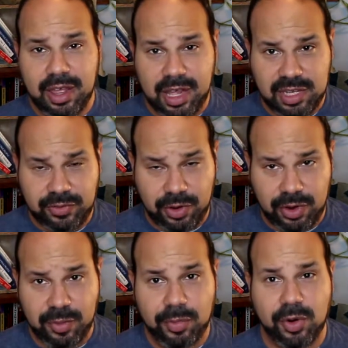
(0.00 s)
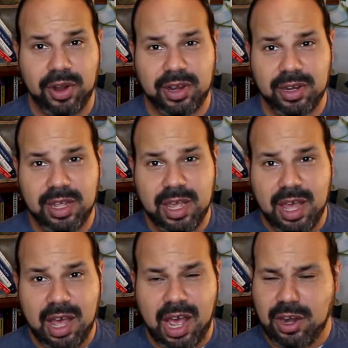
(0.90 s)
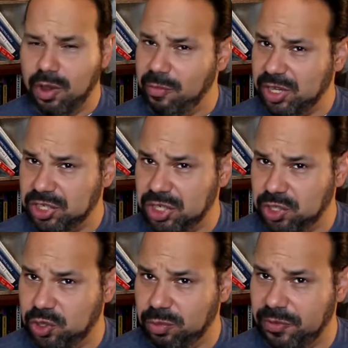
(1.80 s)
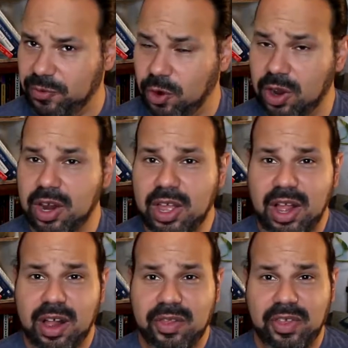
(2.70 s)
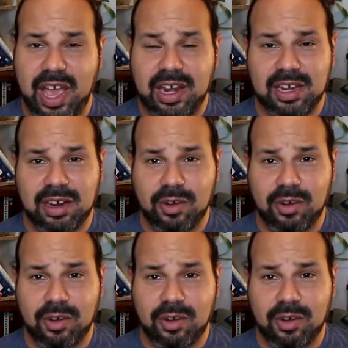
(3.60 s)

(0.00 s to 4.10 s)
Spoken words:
It is very important. I know I mentioned it to you before that